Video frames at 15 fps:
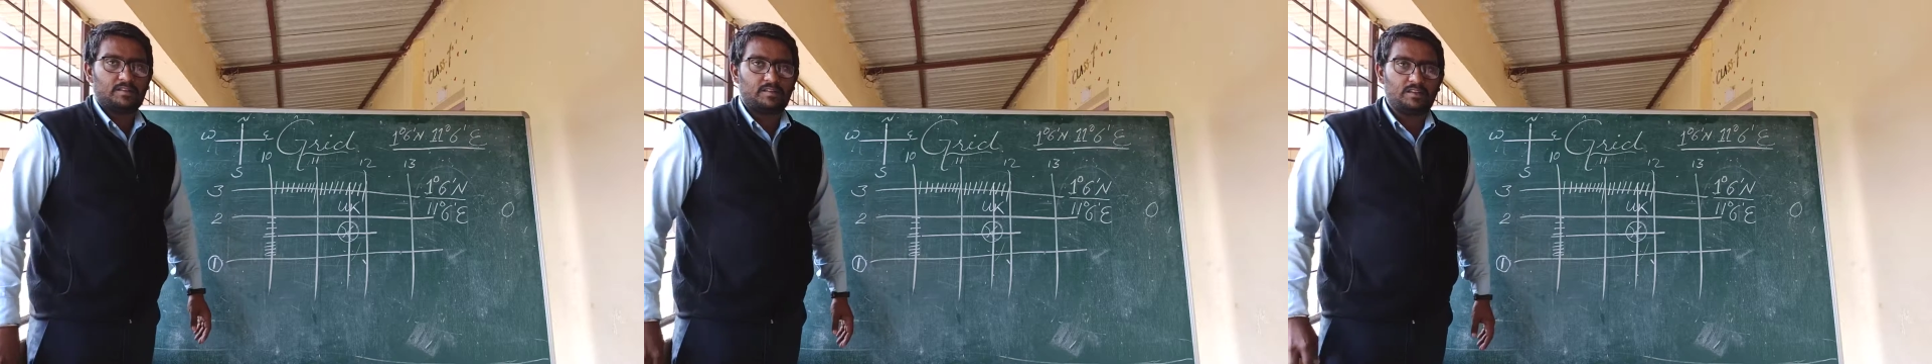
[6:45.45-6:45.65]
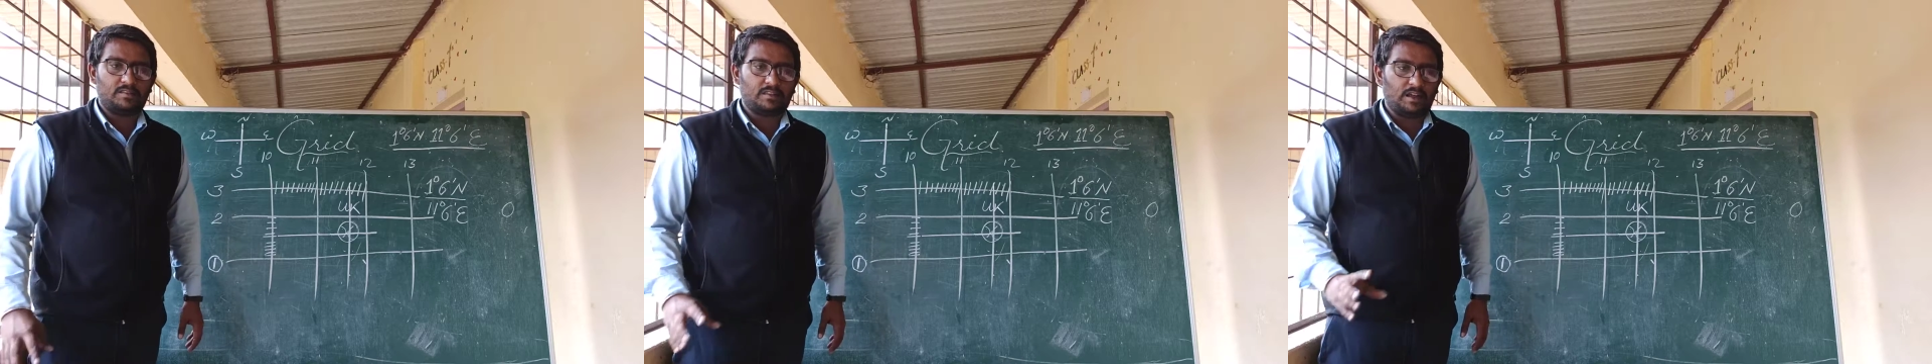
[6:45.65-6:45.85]

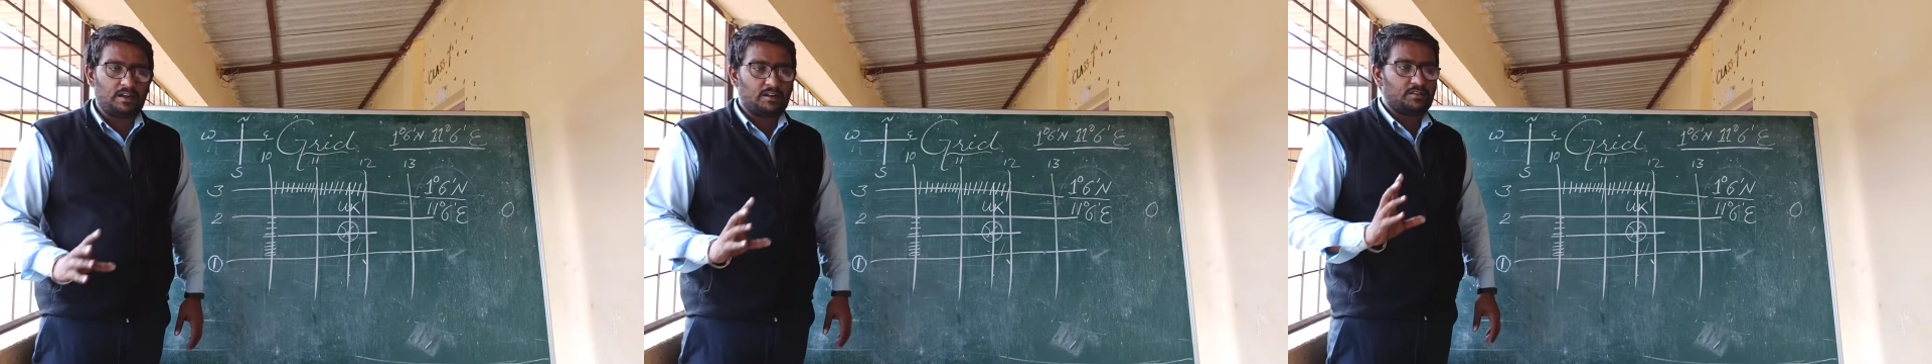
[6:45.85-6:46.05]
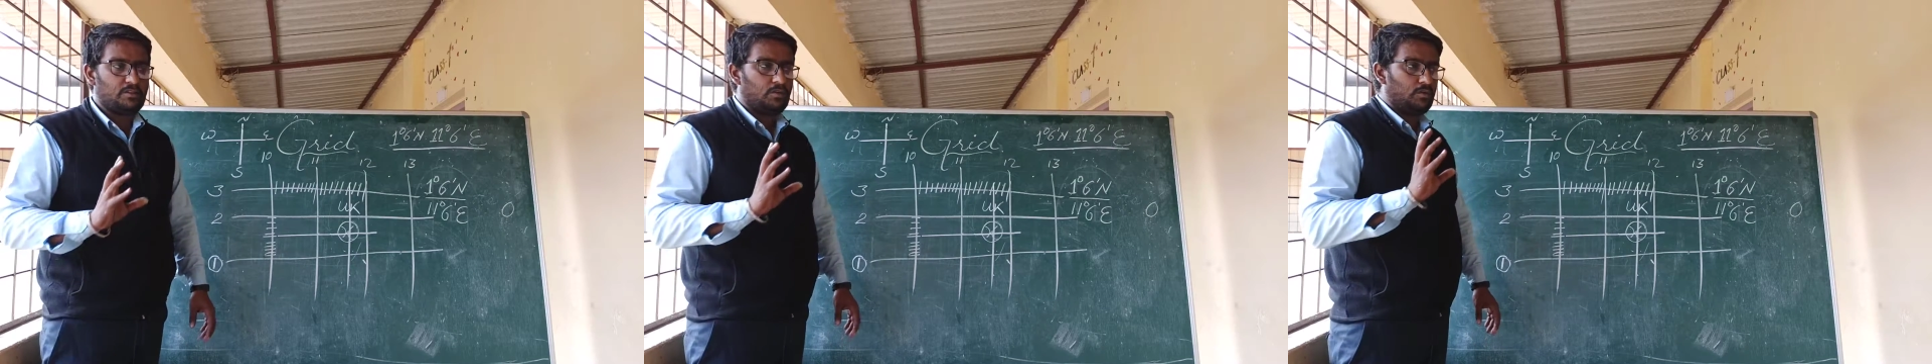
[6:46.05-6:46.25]
Since
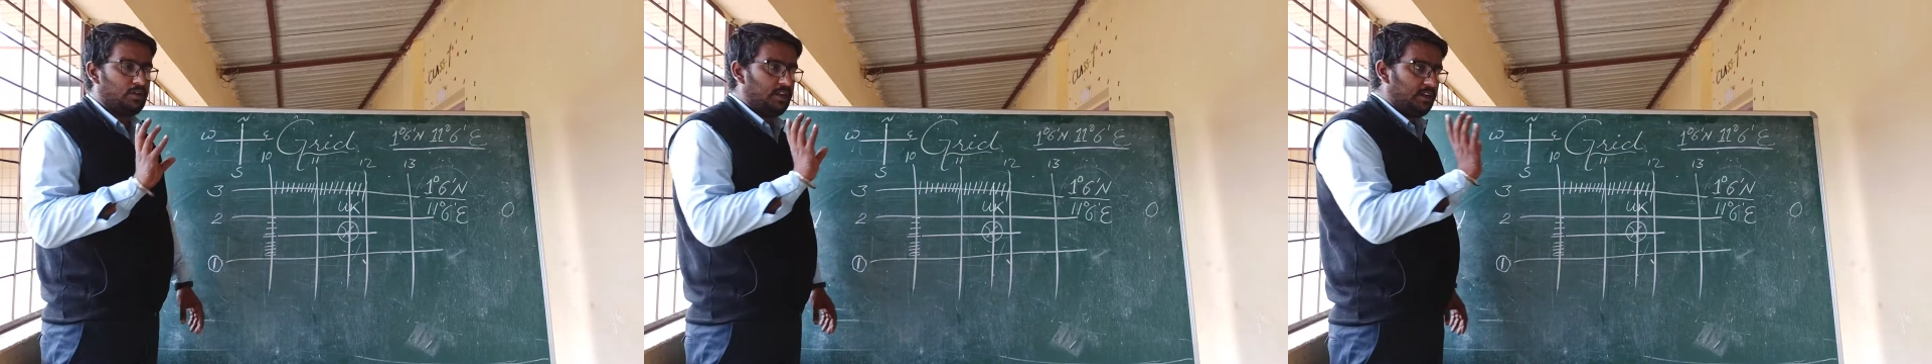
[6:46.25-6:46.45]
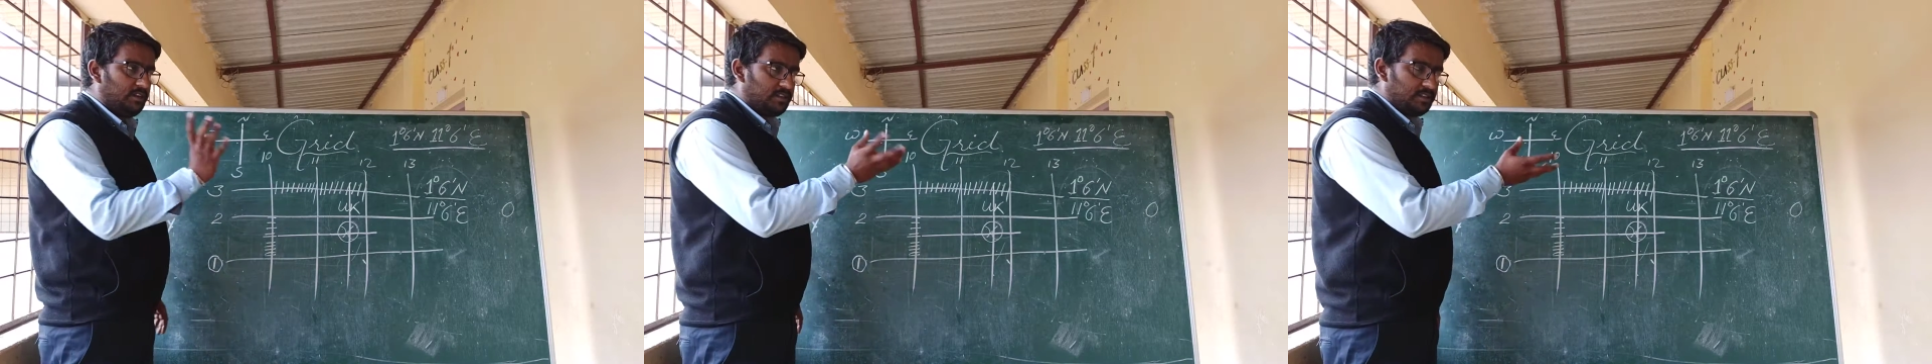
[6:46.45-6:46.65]
earth
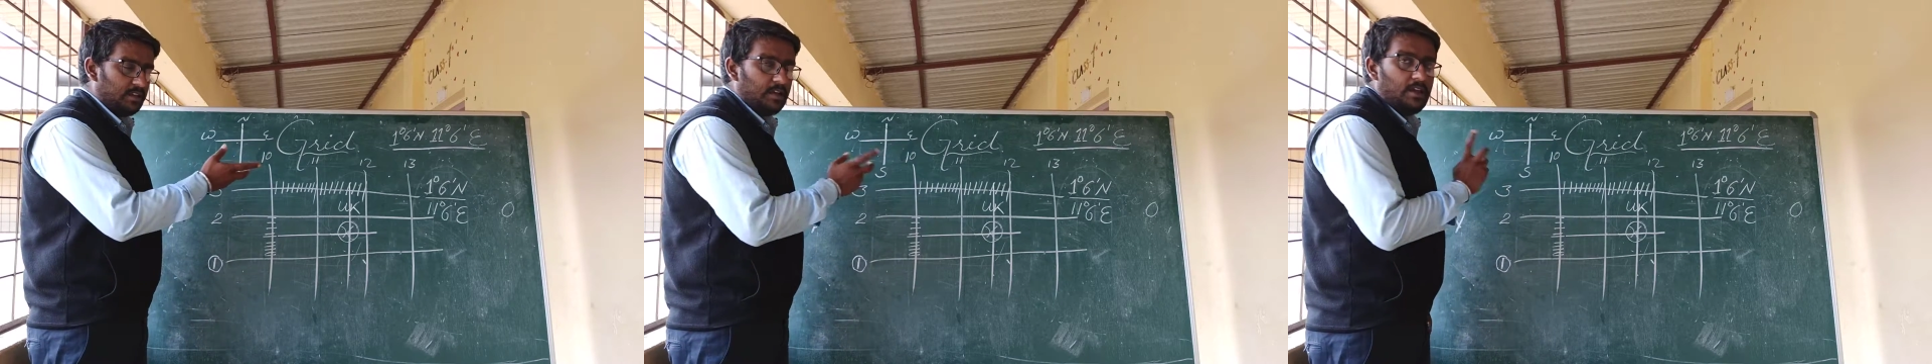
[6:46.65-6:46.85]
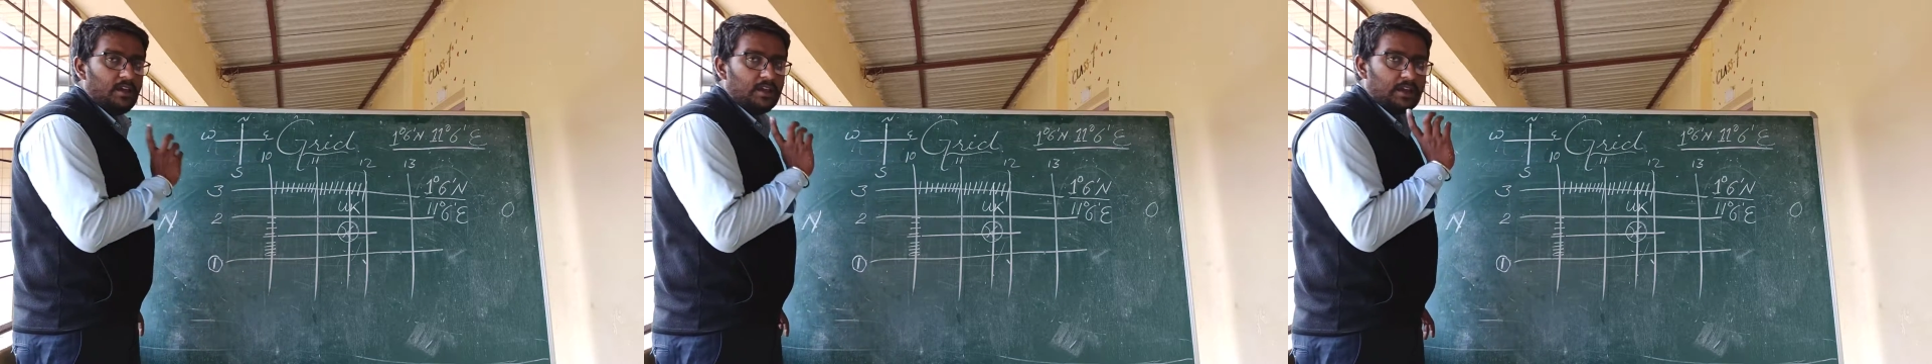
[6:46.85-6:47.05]
rotates
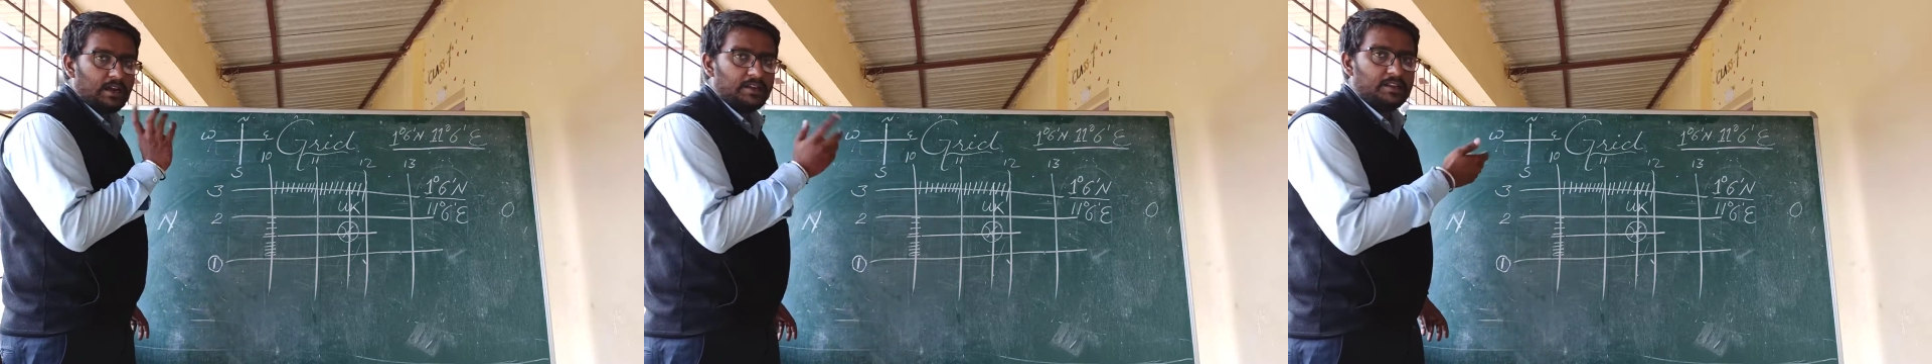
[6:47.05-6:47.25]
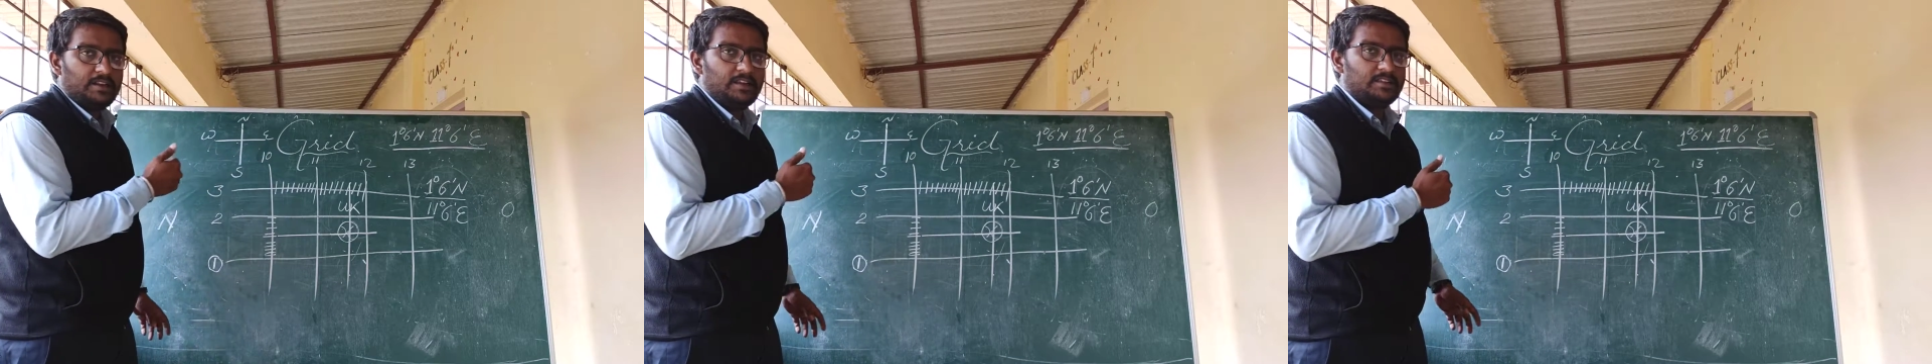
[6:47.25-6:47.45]

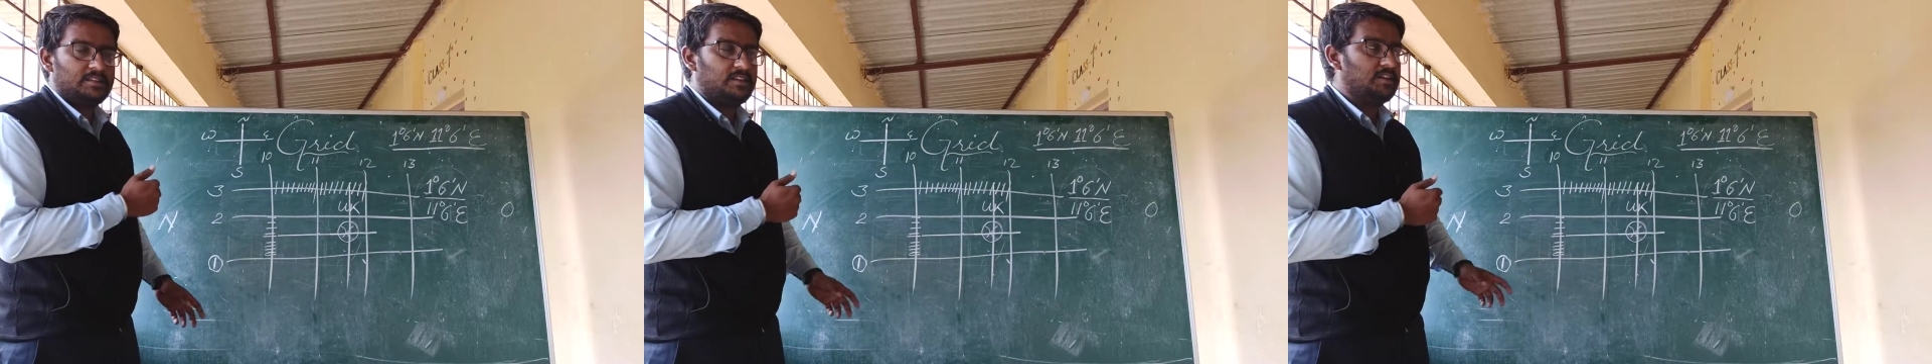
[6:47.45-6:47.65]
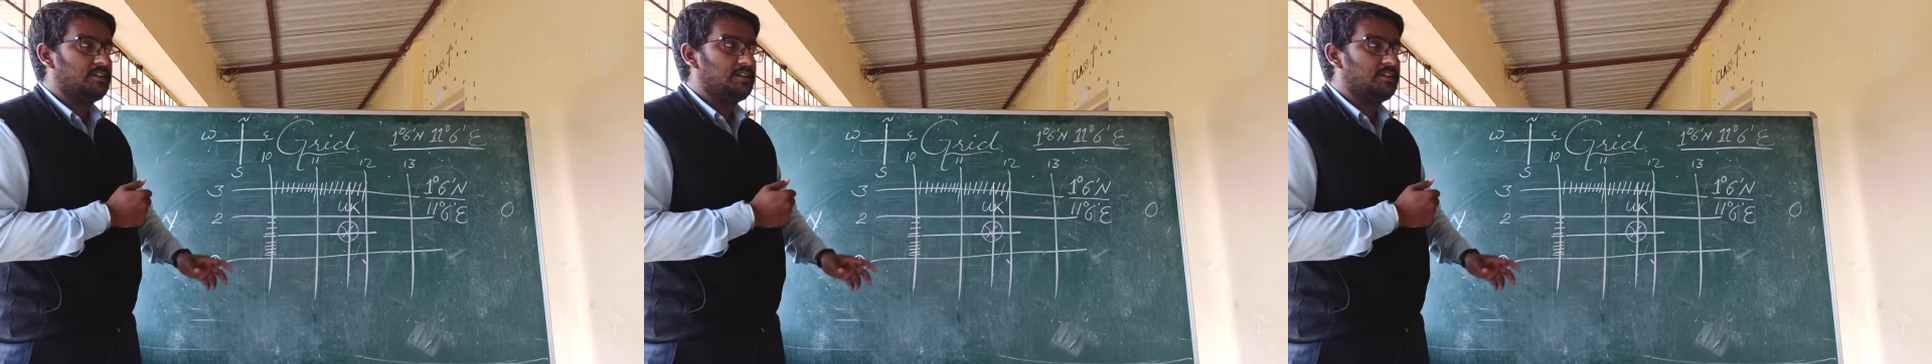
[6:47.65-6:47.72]
continuously,